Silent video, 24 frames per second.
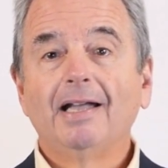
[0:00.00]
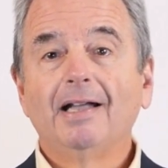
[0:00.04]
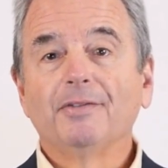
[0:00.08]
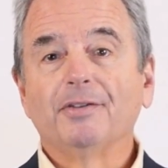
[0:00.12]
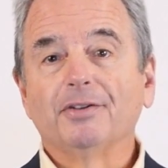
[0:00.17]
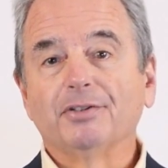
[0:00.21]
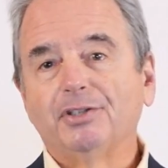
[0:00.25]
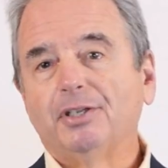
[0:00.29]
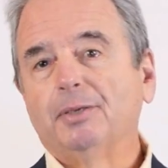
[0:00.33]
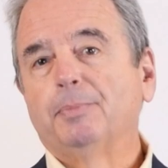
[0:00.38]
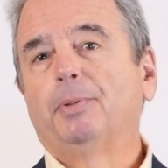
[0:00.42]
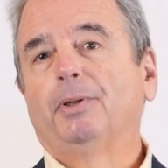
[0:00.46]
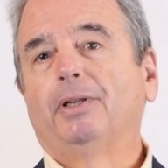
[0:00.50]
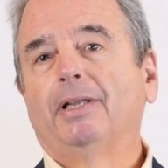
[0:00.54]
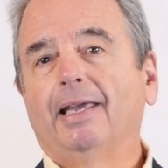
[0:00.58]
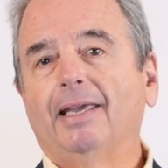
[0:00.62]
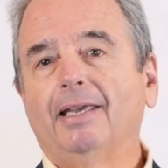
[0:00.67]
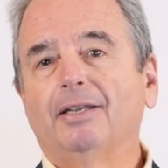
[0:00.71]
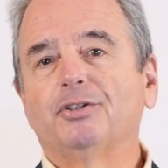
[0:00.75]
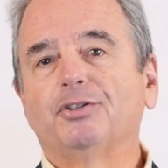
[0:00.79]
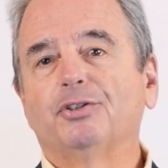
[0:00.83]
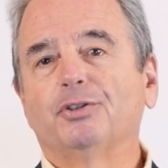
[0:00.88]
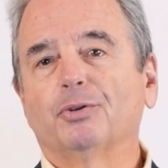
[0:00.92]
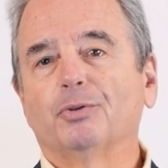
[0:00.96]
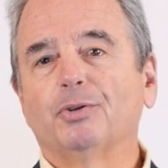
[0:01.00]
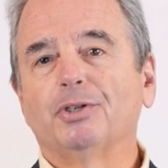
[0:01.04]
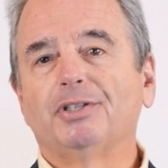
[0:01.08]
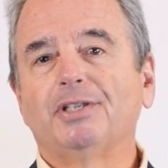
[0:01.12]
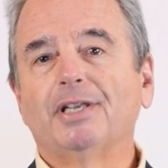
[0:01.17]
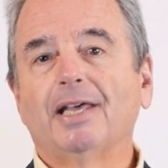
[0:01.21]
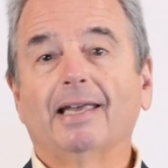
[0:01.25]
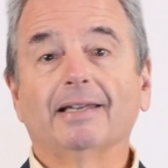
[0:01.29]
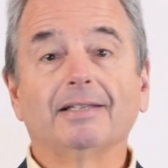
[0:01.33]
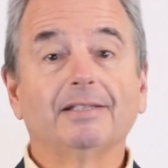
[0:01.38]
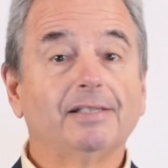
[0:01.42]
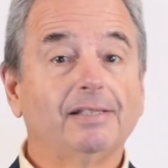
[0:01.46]
The simple answer is
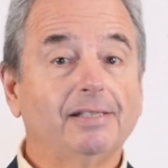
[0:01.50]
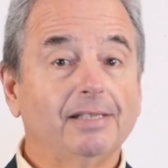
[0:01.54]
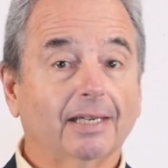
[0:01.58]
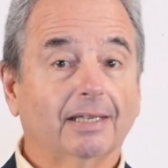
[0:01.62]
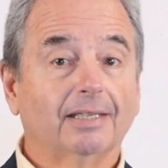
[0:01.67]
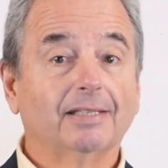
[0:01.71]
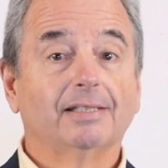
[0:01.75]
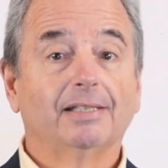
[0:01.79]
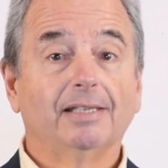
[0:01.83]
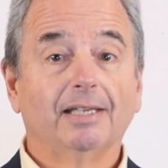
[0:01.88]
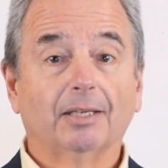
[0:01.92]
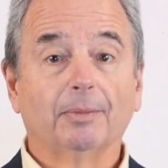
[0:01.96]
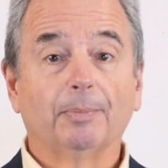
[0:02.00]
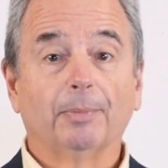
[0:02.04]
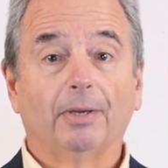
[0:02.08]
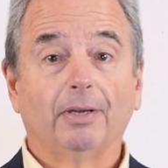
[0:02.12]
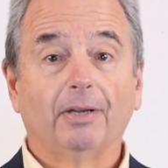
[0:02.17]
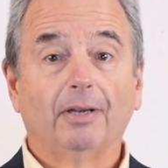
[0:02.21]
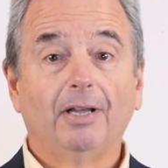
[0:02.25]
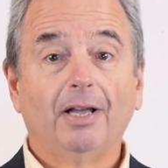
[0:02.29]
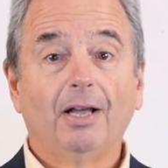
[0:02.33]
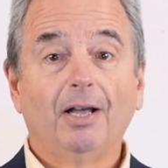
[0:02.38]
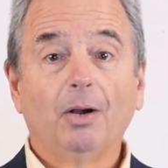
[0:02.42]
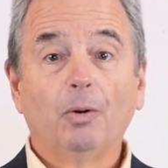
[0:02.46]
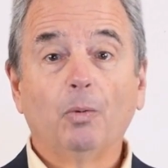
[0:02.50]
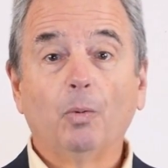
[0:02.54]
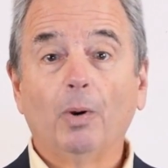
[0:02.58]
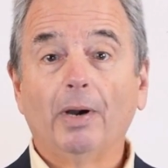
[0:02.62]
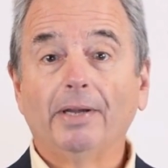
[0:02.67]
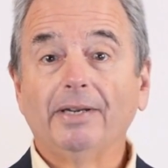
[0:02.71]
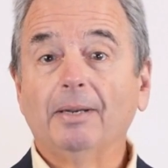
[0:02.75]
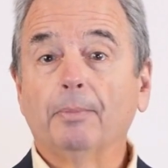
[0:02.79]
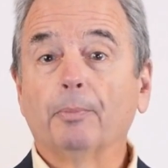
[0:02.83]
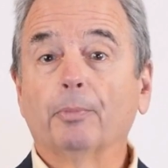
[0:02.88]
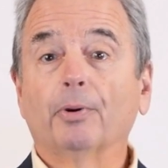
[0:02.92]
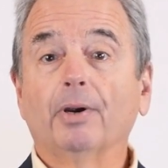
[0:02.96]
that Six Sigma,
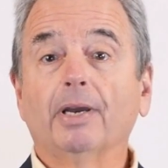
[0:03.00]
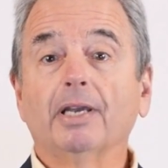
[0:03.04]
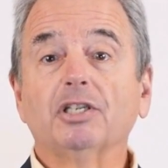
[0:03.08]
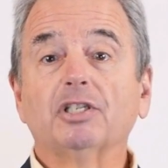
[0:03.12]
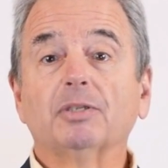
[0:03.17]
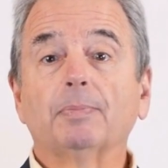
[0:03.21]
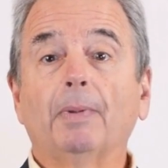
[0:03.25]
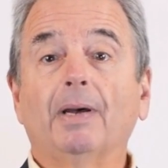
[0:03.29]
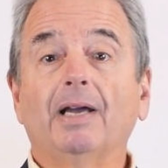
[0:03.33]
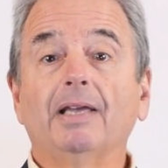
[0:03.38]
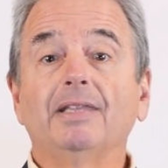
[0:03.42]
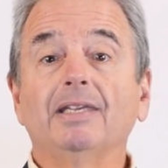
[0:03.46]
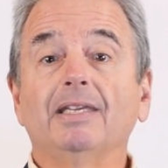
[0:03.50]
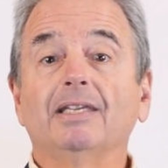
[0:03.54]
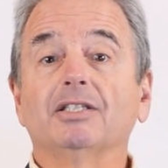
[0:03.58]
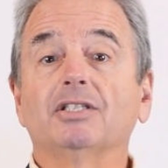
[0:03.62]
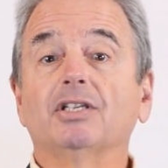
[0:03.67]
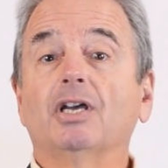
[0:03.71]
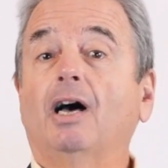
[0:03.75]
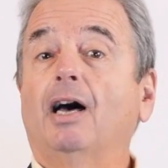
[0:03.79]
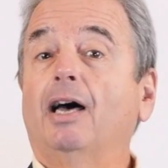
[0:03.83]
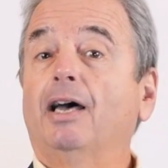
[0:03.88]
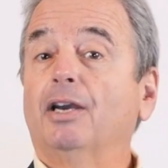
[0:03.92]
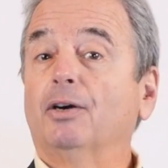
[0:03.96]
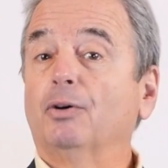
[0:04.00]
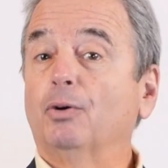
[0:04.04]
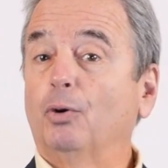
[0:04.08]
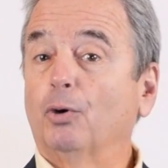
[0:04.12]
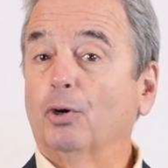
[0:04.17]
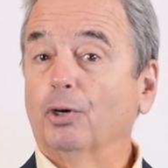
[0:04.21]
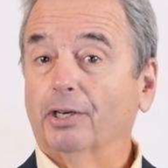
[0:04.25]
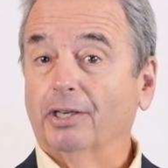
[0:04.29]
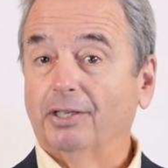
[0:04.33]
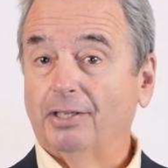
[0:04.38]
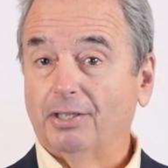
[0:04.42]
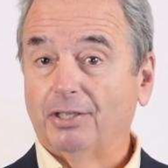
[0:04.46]
when embraced by the entire
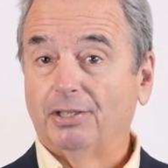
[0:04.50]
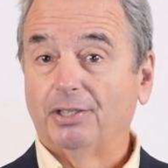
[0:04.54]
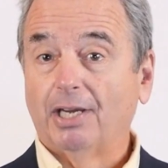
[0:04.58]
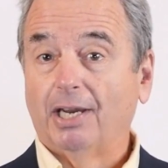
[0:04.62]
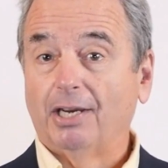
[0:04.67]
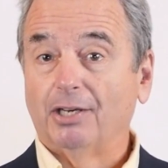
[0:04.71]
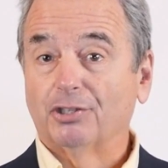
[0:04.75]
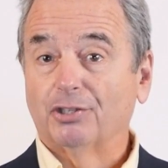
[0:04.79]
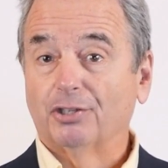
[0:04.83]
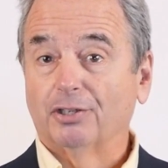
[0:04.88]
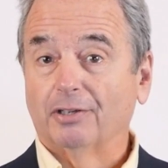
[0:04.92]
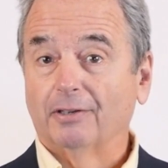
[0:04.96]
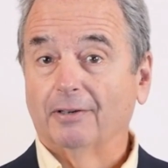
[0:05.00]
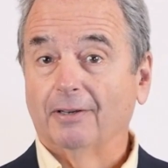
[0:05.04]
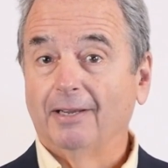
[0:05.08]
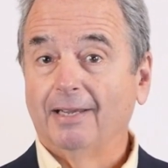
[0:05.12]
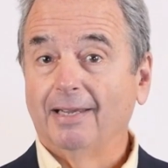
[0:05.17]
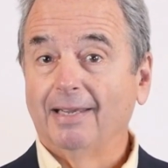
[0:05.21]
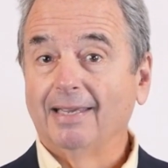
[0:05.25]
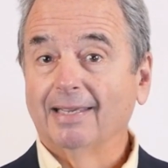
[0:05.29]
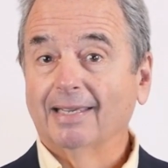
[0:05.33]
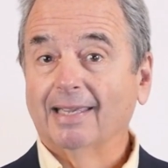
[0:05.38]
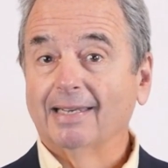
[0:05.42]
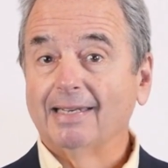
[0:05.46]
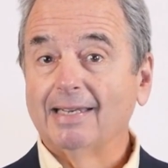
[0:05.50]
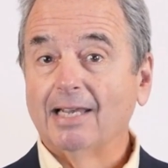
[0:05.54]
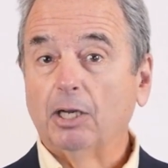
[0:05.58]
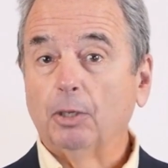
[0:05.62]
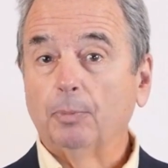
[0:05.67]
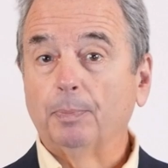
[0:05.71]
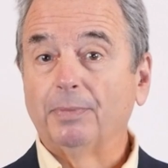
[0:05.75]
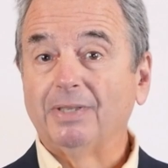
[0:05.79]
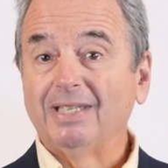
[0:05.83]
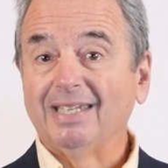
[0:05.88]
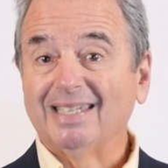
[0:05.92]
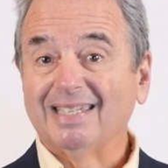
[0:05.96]
organization, can
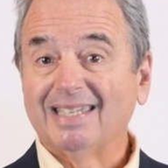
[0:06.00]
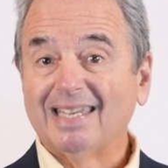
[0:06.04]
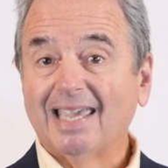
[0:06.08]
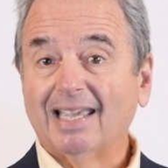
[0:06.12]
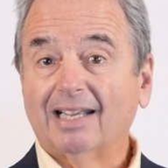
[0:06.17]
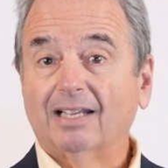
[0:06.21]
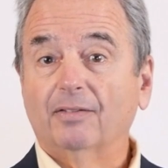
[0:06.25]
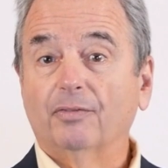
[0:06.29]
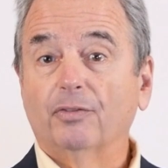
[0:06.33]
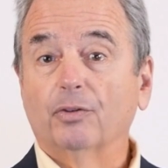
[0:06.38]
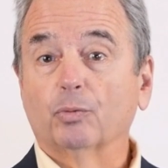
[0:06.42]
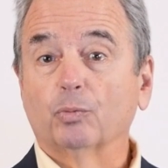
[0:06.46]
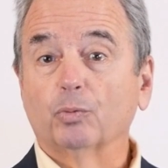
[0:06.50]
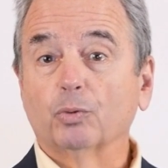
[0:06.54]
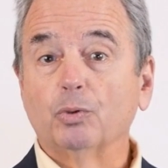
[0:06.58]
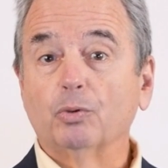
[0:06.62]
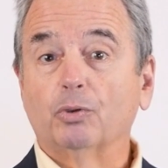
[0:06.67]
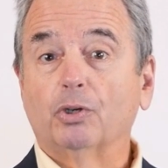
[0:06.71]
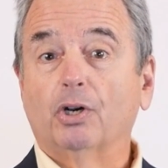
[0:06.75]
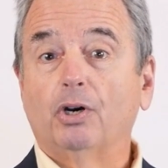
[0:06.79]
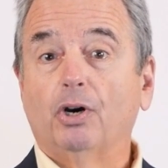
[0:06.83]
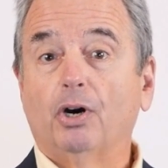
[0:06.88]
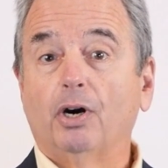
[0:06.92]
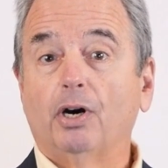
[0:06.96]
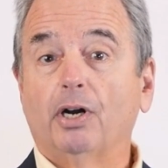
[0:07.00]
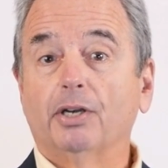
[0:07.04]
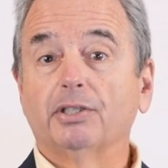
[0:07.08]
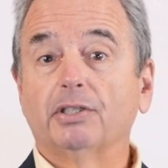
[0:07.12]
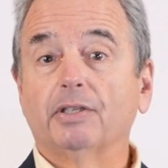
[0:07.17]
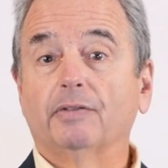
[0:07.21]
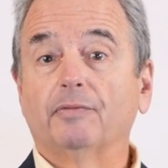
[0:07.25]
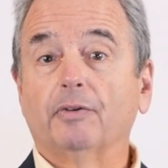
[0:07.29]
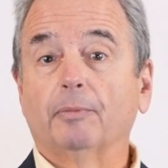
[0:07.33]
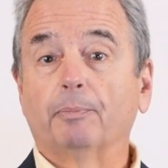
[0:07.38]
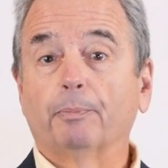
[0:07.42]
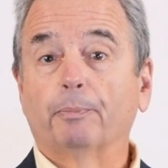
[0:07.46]
help detect the root cause
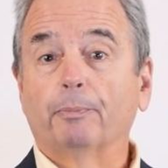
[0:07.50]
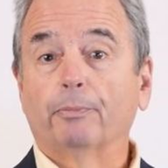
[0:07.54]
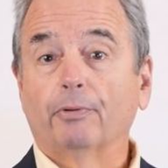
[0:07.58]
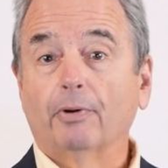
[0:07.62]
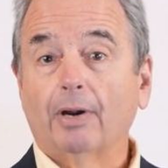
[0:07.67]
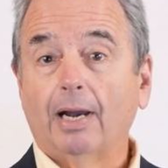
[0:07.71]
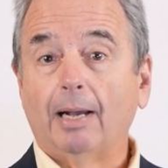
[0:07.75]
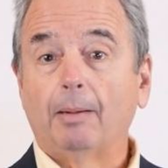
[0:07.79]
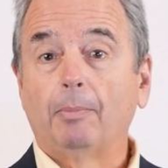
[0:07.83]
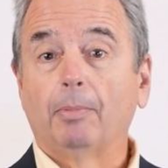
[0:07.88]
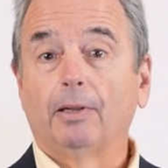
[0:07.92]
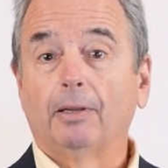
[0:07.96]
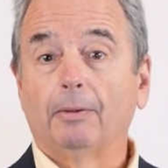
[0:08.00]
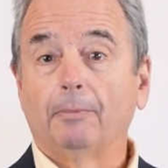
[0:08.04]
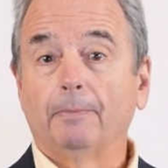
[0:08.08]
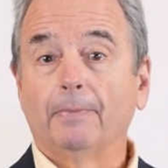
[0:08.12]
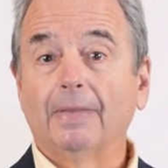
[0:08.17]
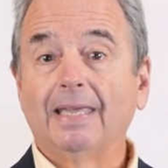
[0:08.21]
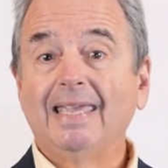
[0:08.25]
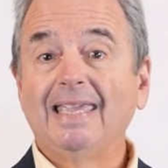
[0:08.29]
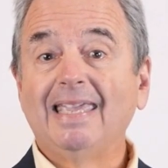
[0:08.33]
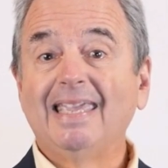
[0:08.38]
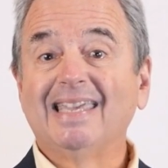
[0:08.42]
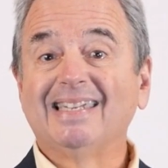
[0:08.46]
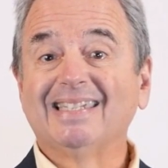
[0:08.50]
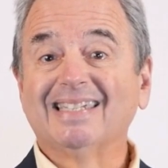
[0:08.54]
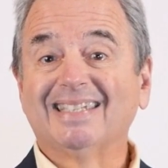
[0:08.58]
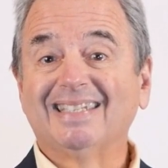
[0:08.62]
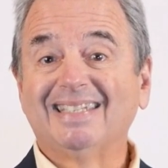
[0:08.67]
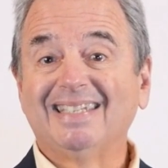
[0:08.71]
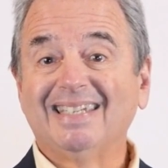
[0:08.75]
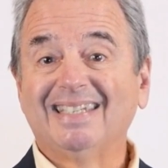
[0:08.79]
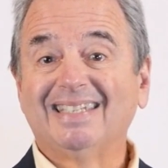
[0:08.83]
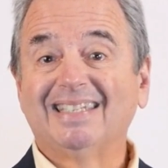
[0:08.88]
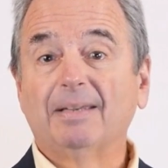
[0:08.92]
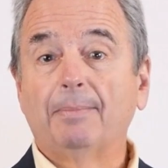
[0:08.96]
of a problem in a
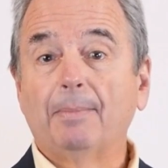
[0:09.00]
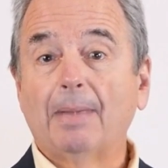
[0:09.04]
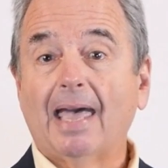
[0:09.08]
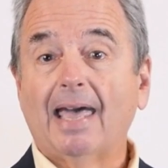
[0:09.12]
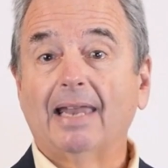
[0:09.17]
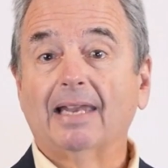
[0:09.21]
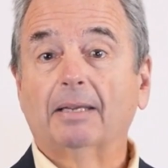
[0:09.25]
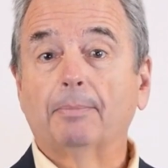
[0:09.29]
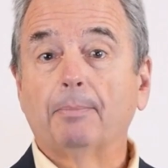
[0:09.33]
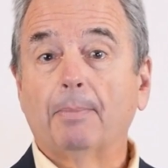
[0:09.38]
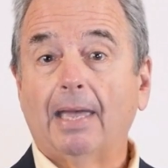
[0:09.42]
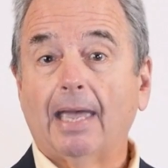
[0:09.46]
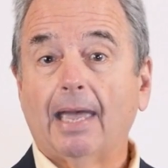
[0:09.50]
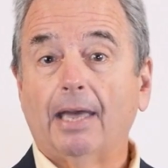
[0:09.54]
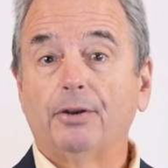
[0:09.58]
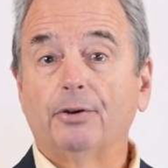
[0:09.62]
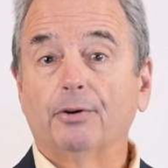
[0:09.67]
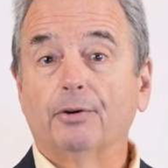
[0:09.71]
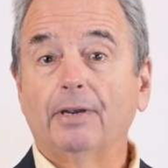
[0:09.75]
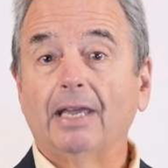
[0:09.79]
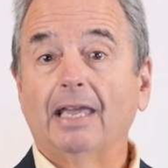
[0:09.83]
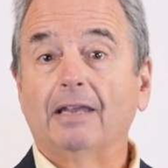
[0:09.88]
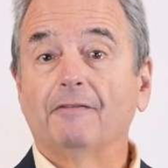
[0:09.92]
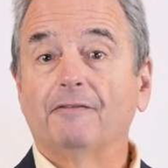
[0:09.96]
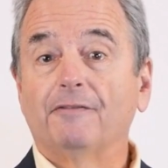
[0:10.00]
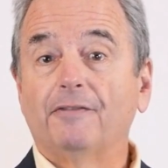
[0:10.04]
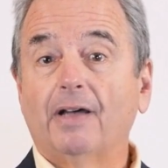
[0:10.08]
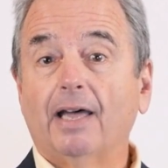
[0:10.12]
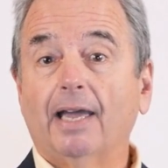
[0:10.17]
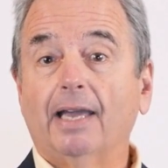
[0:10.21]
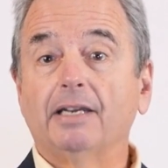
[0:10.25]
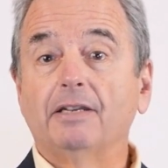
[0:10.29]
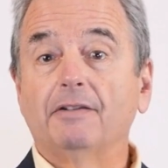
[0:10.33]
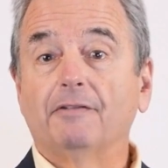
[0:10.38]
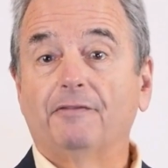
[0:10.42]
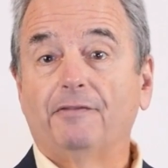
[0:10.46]
systematic manner and
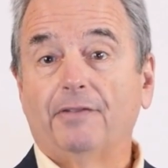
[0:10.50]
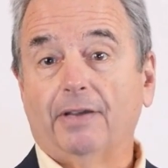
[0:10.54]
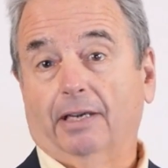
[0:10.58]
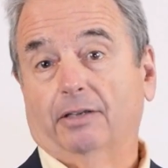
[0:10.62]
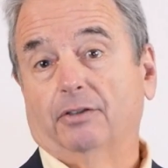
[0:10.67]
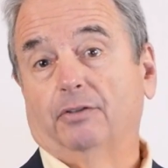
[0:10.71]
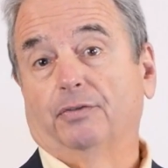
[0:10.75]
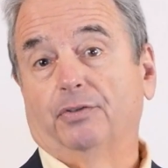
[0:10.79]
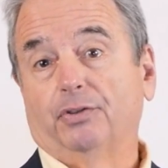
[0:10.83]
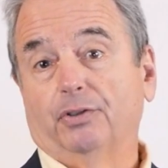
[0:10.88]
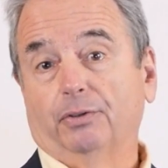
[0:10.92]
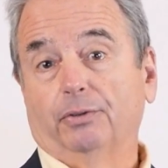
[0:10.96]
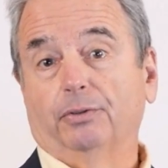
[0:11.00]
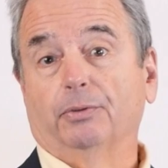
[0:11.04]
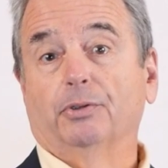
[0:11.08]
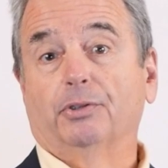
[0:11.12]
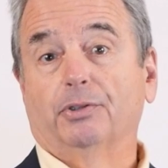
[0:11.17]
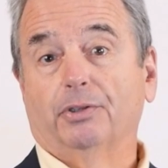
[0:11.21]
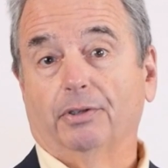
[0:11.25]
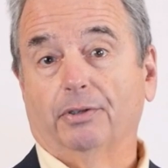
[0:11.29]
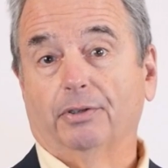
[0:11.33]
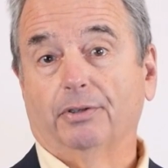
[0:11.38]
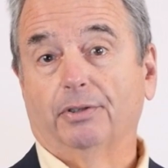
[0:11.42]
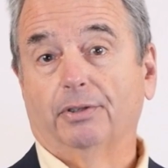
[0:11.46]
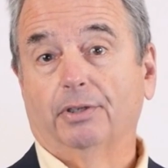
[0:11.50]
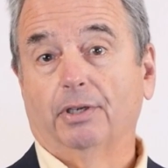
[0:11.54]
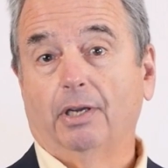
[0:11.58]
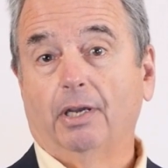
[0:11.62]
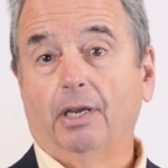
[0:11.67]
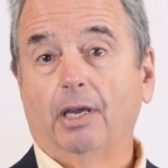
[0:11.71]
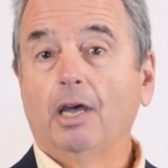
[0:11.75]
find effective solutions.